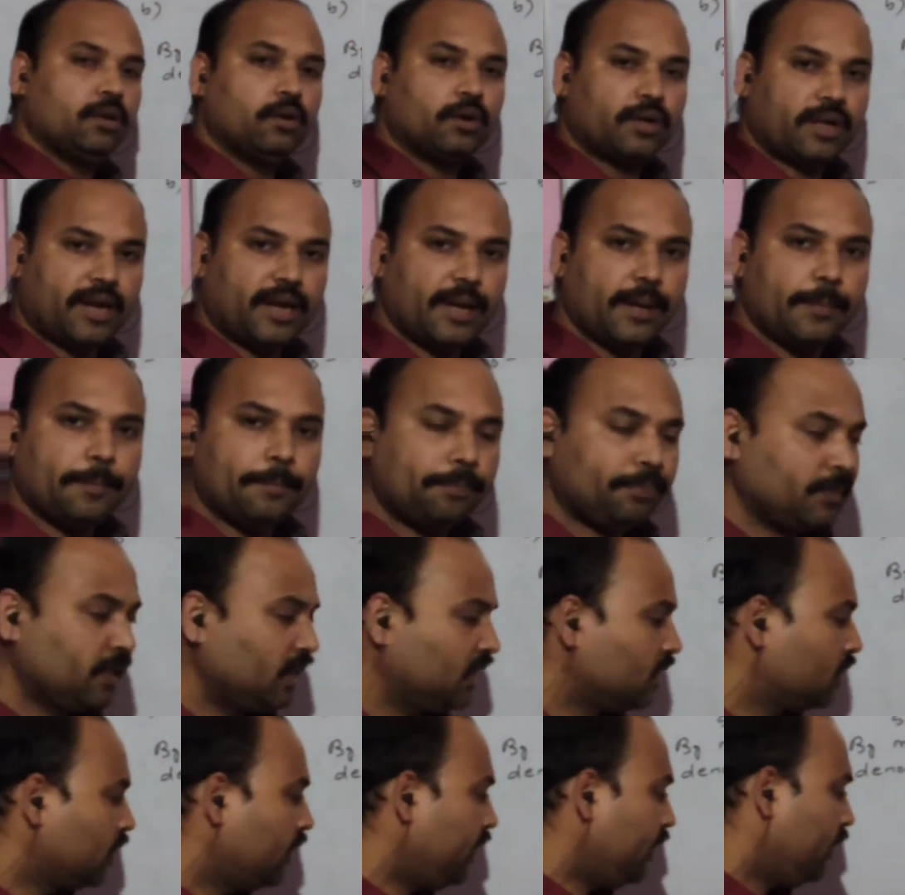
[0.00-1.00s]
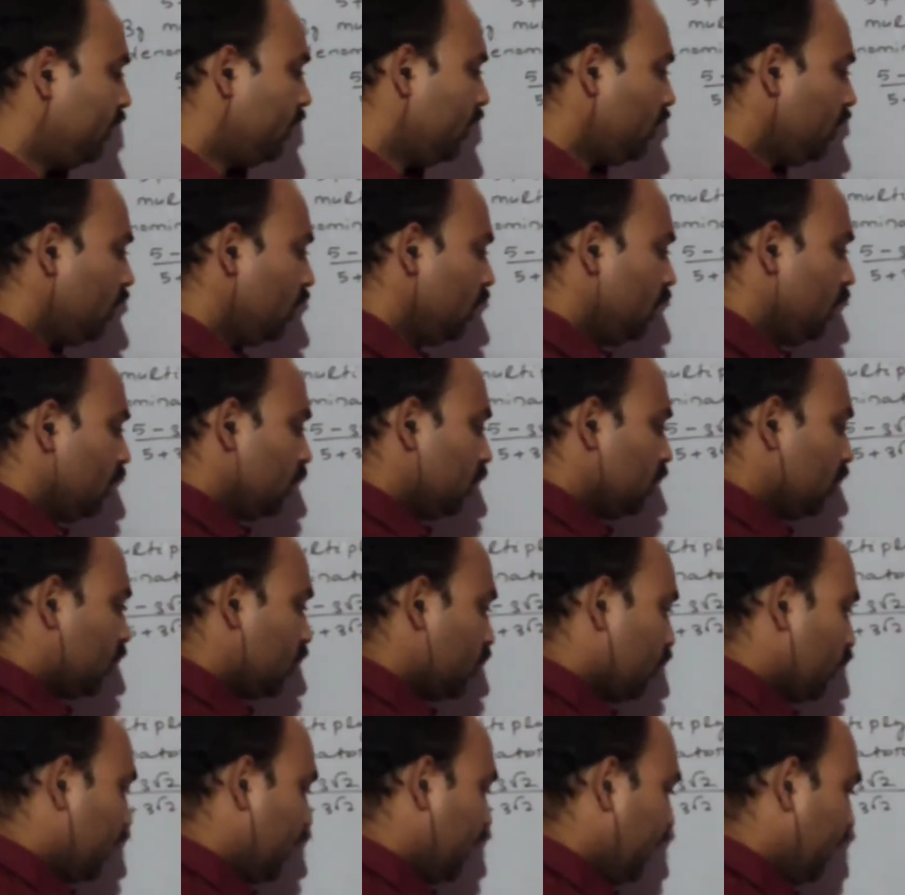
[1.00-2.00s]
Okay. Here the
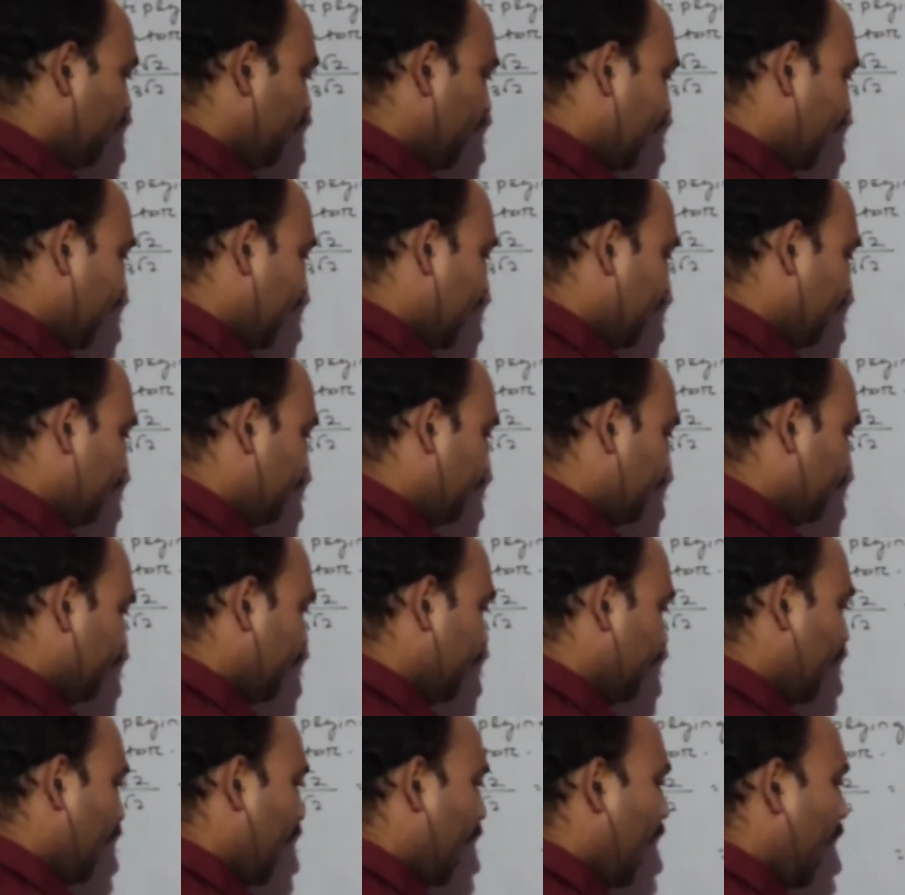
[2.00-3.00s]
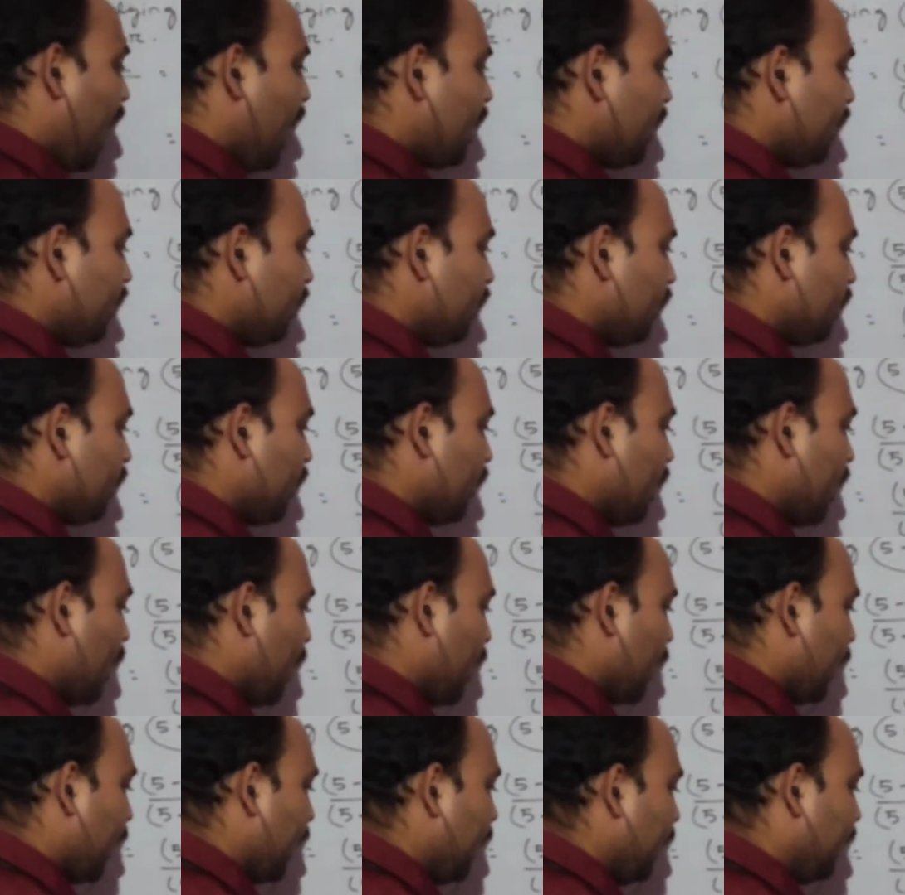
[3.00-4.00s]
25 and
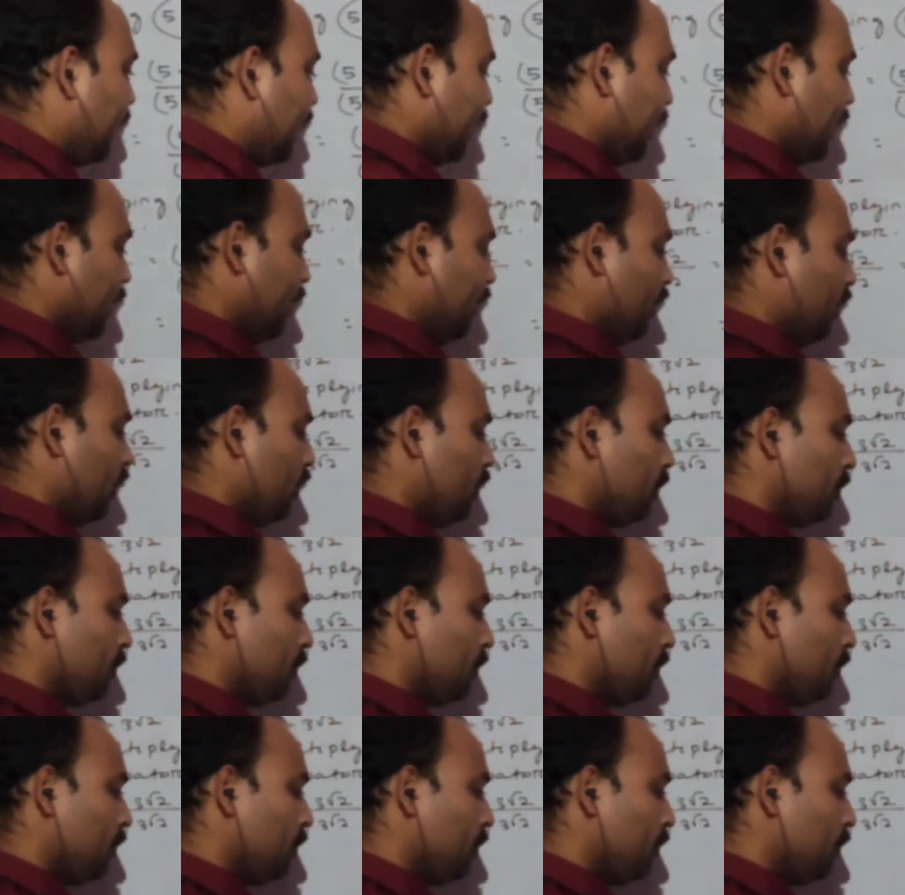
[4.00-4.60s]
18